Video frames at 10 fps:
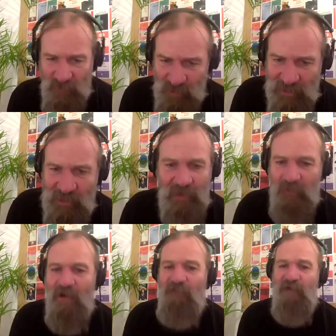really
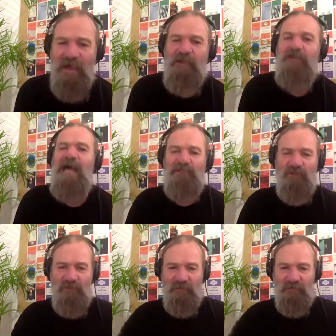very
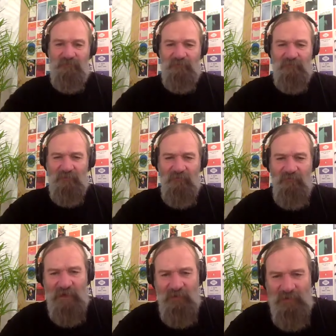natural,
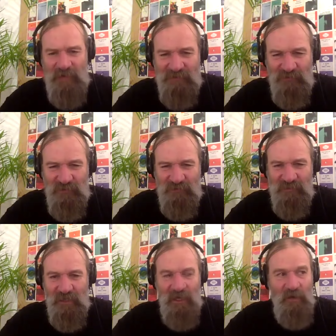very natural.
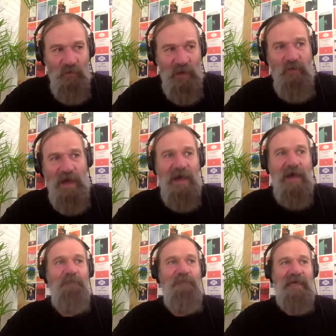We
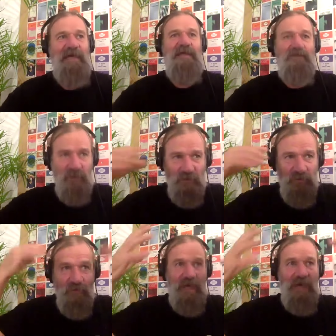were beginning
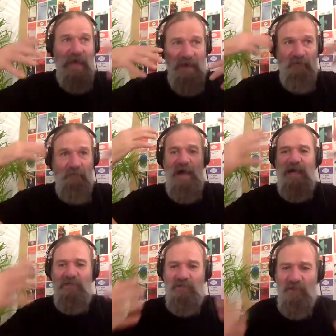to have a
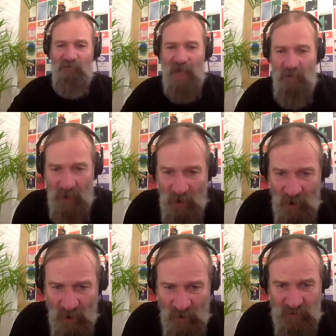mind of our
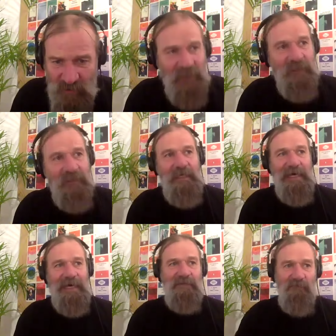own
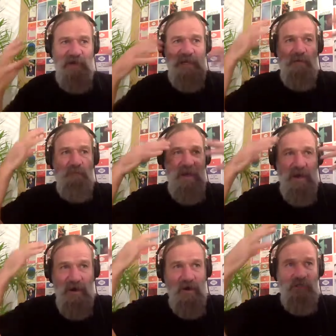and develop
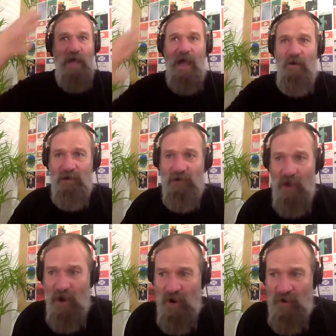on our
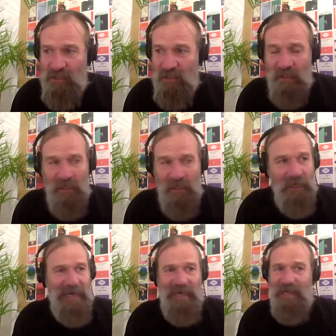own.
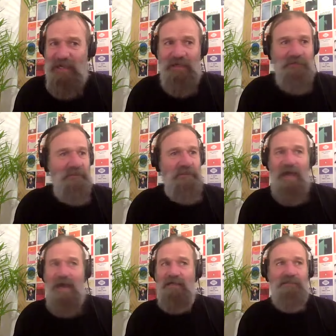And
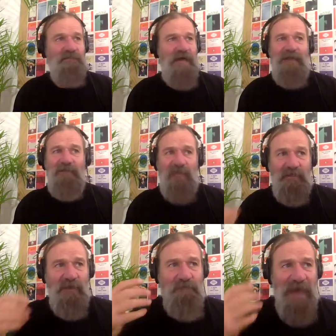yes, I
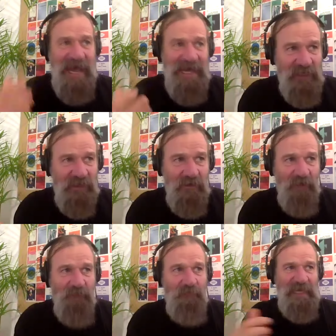think the magic
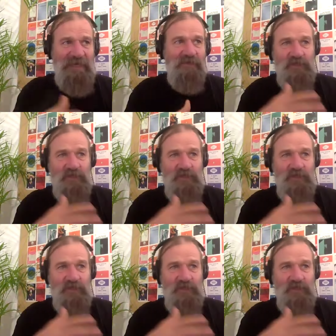of being